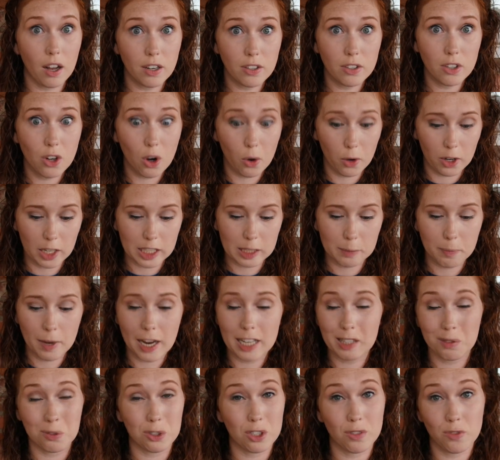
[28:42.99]
unknown
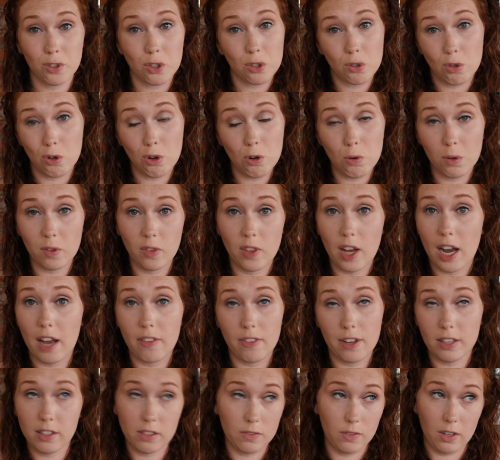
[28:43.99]
expense, which if you're cool with
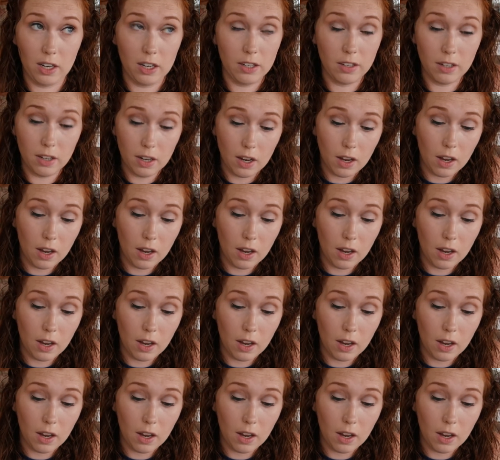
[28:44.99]
that, that's fine.